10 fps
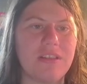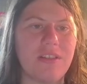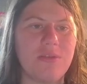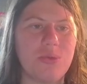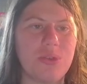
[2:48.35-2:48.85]

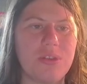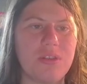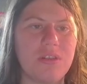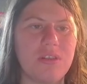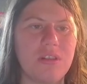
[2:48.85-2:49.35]
Scotch.
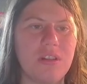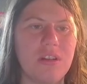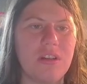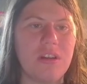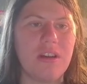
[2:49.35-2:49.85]

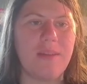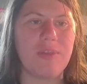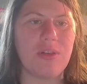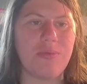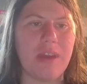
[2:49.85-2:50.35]
I'm
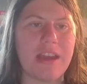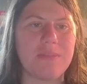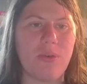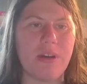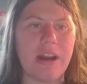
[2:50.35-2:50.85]
gonna
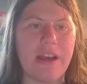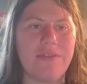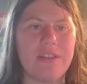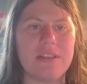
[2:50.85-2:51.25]
re-export it after